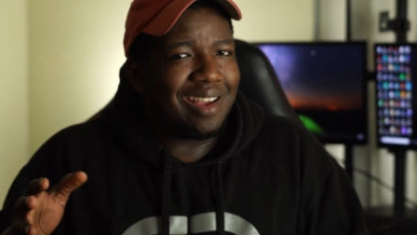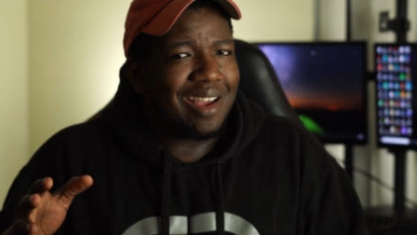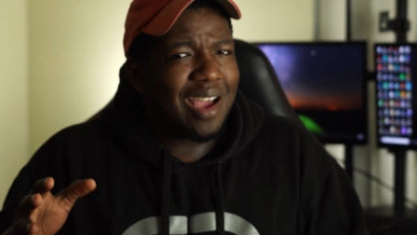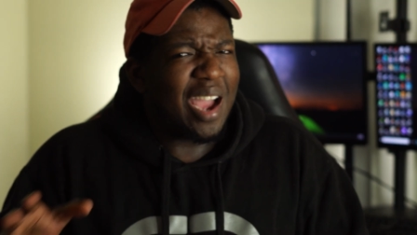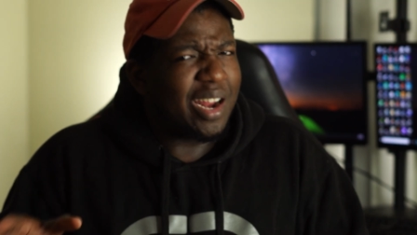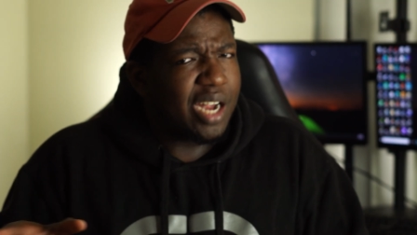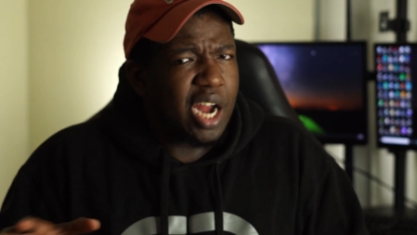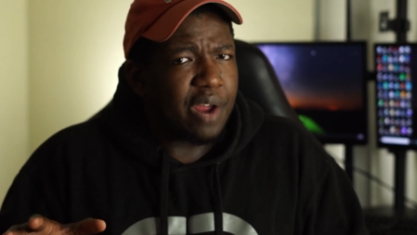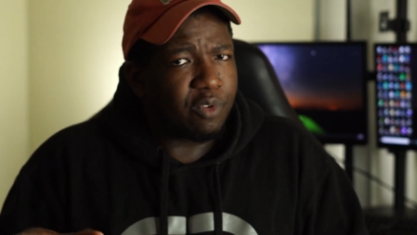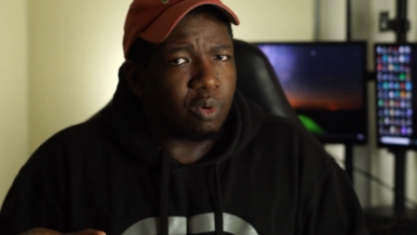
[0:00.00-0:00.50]

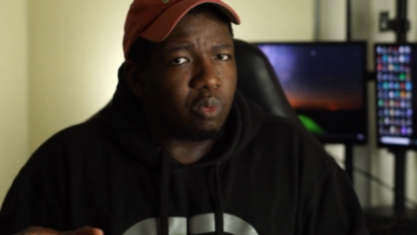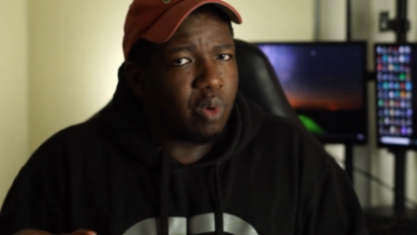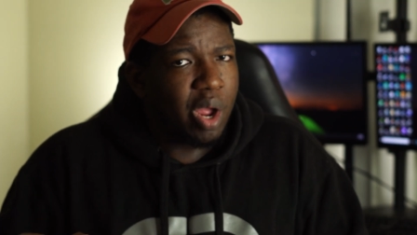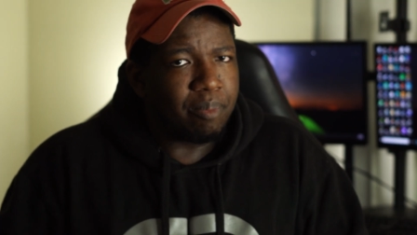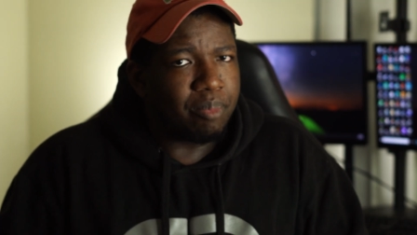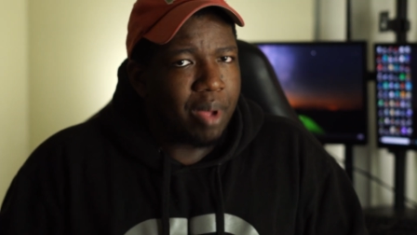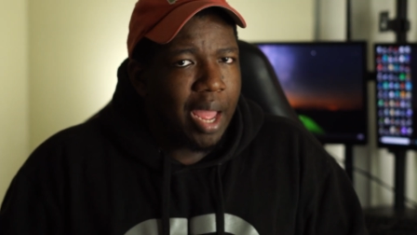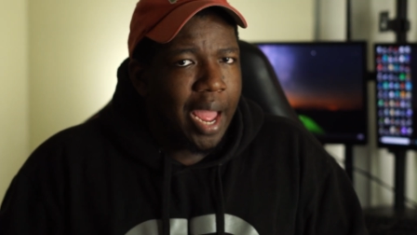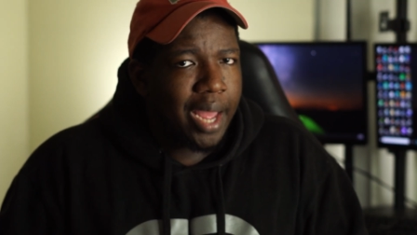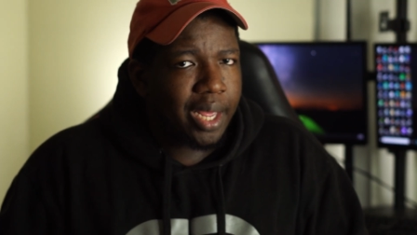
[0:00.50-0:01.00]
I never
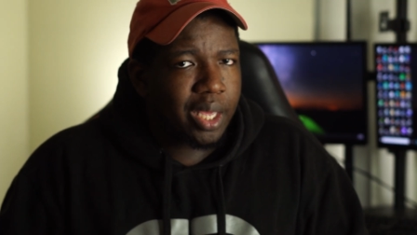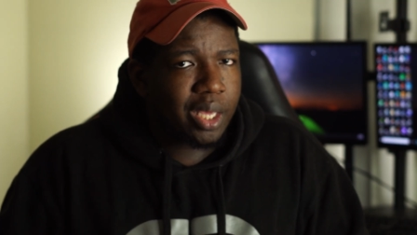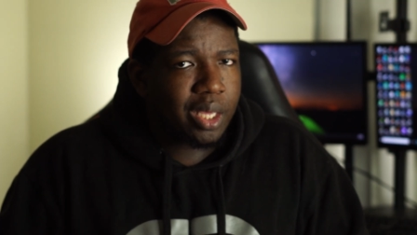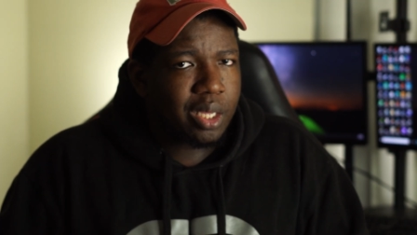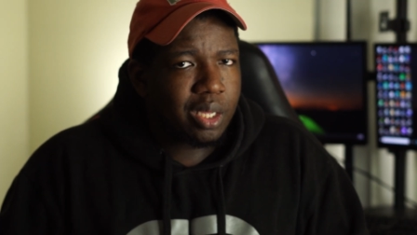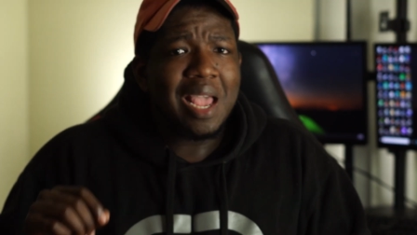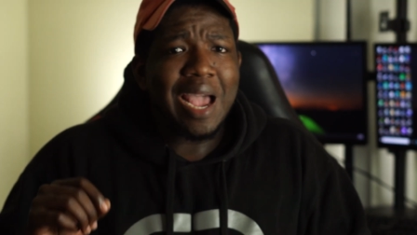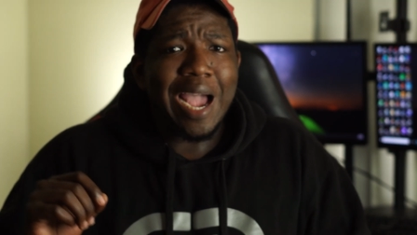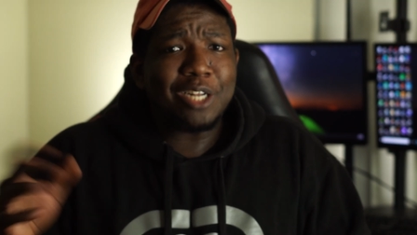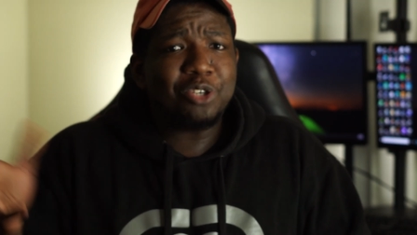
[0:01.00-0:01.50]
went back.
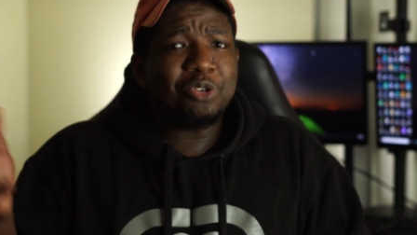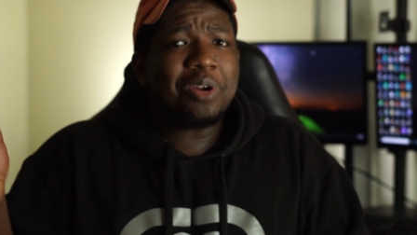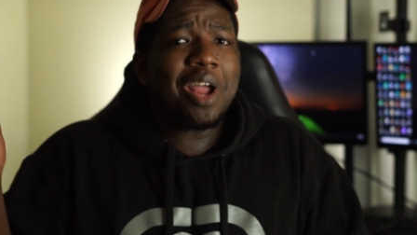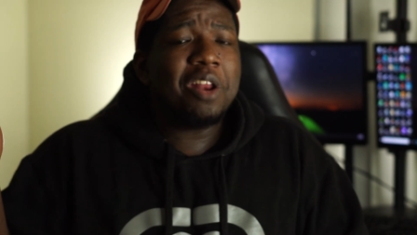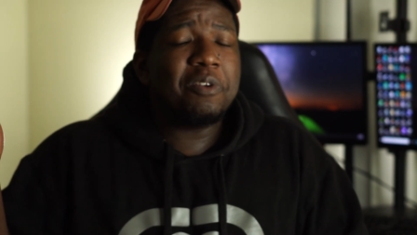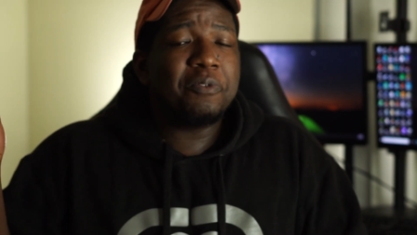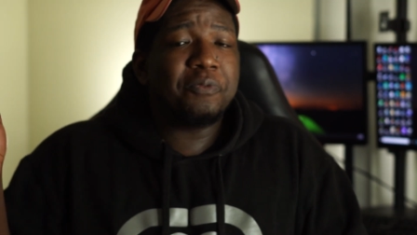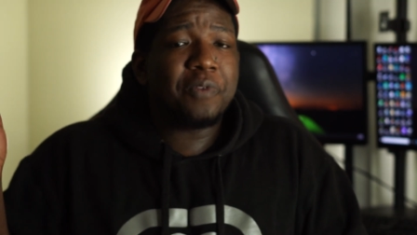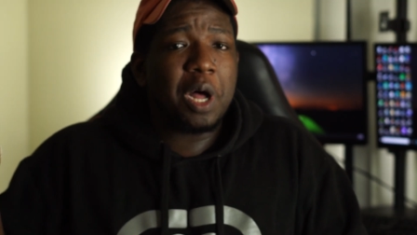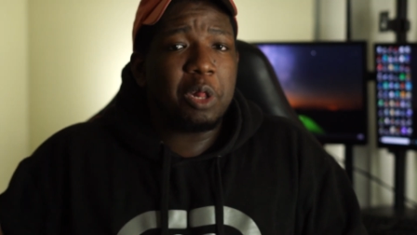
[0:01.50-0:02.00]
I
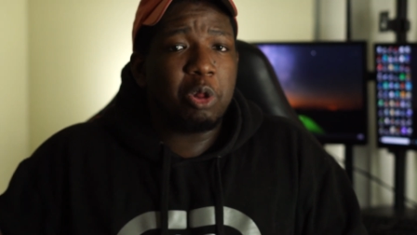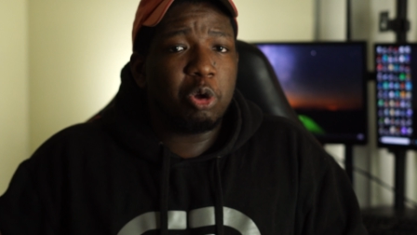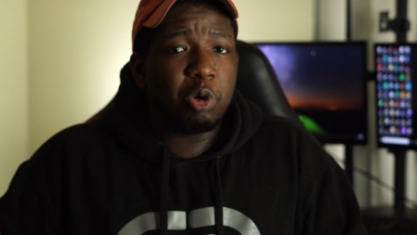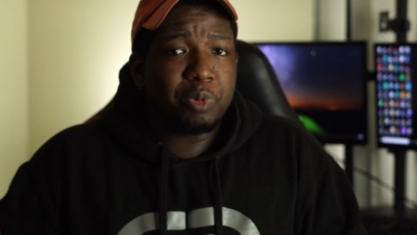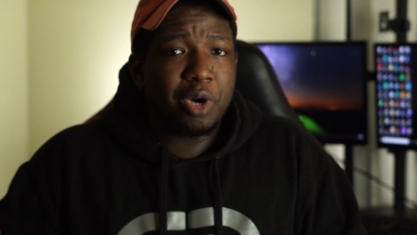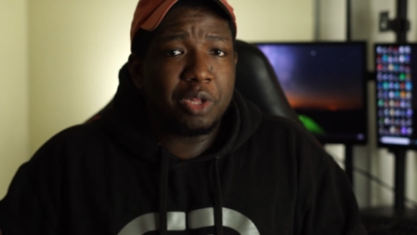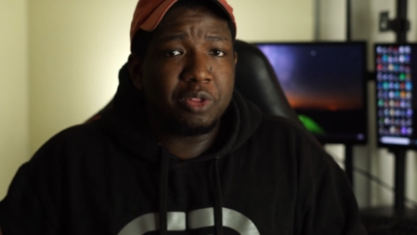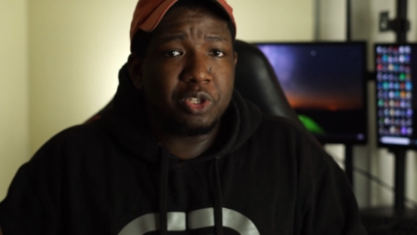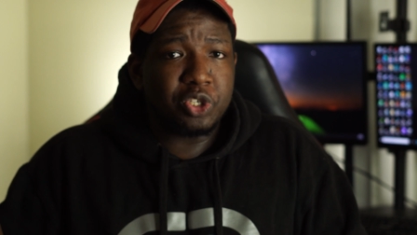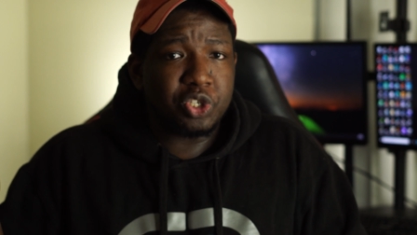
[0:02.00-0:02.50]
tried to follow
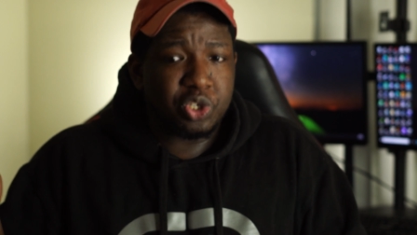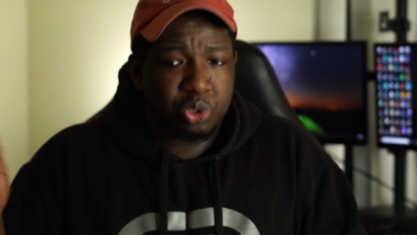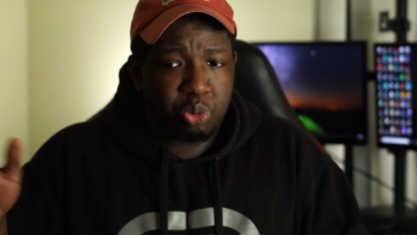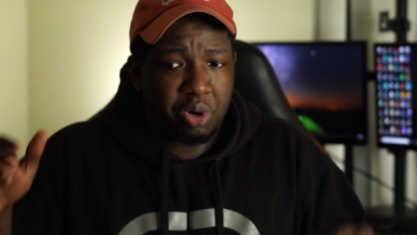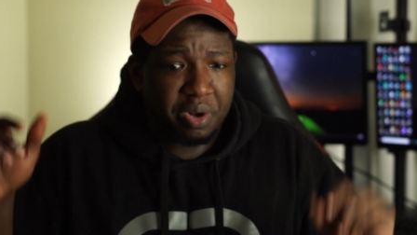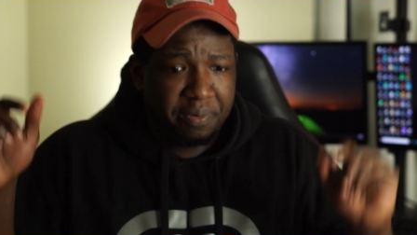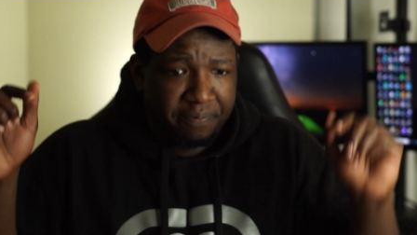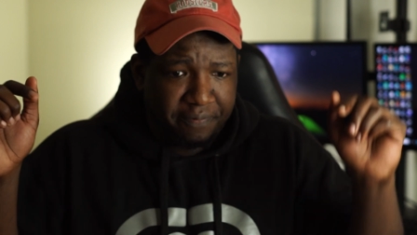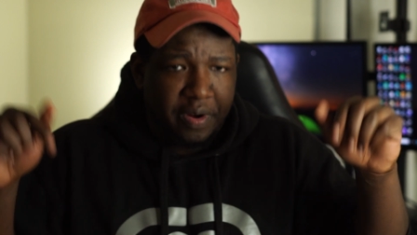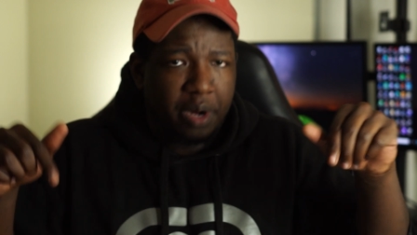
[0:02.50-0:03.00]
up on this
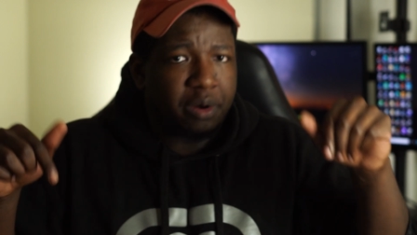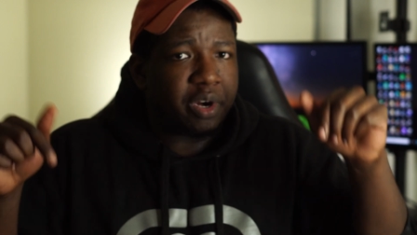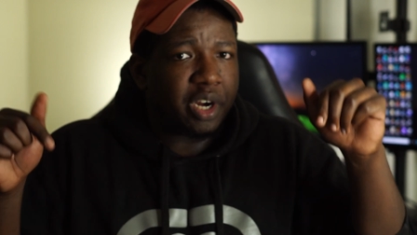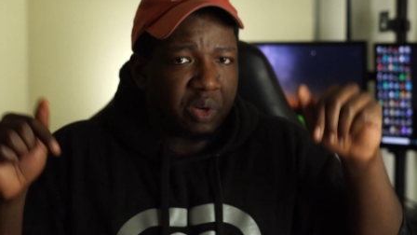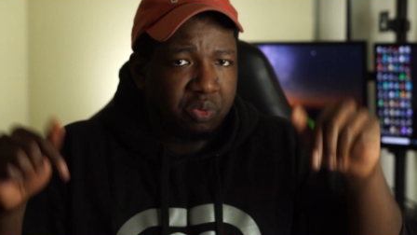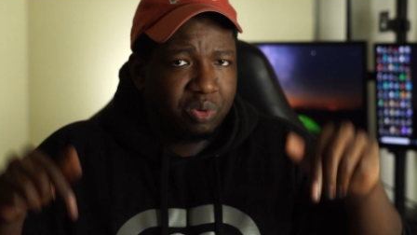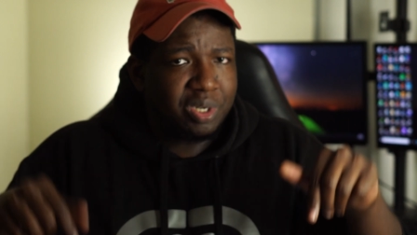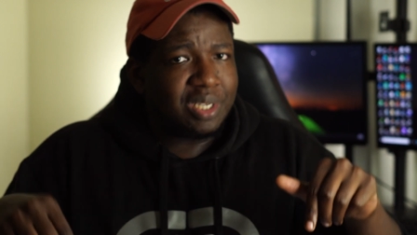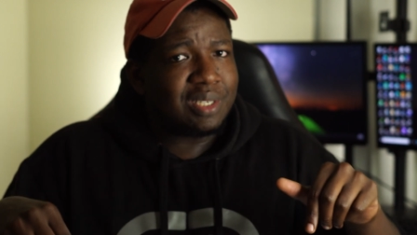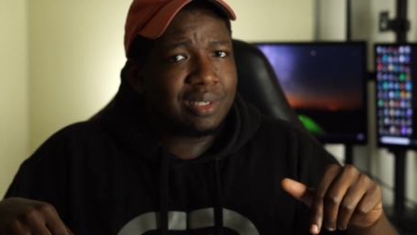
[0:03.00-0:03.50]
story
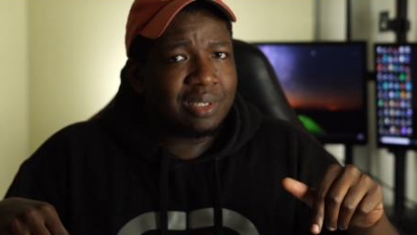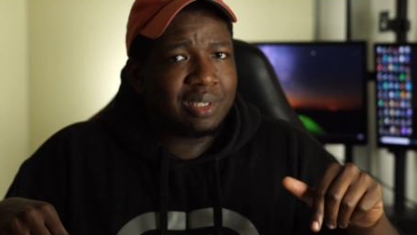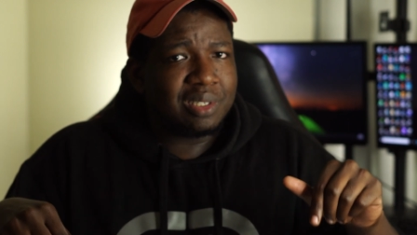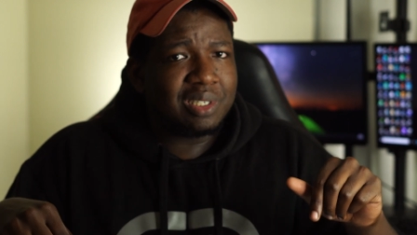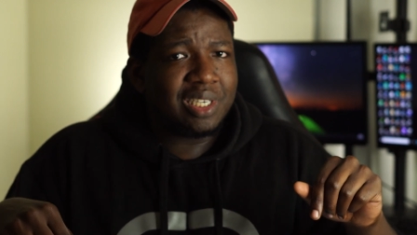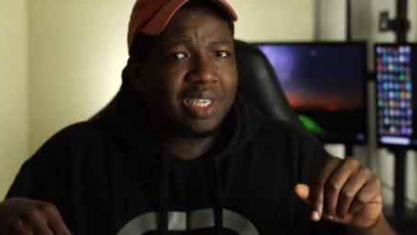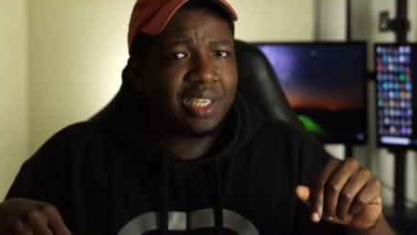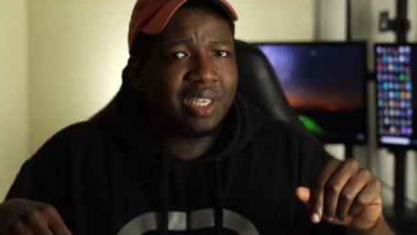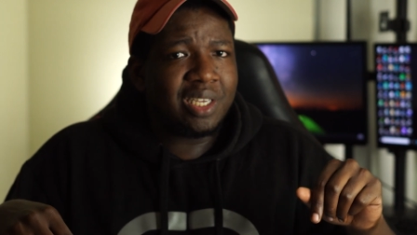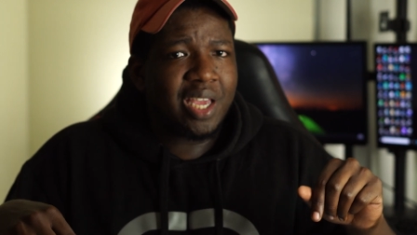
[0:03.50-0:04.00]
very
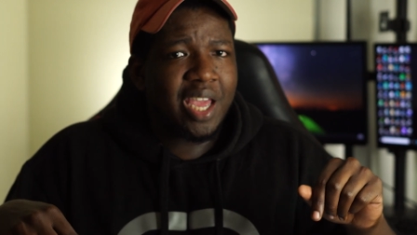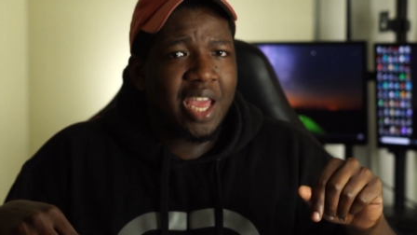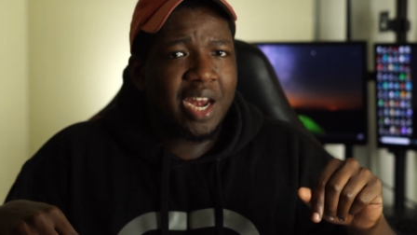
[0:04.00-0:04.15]
recently,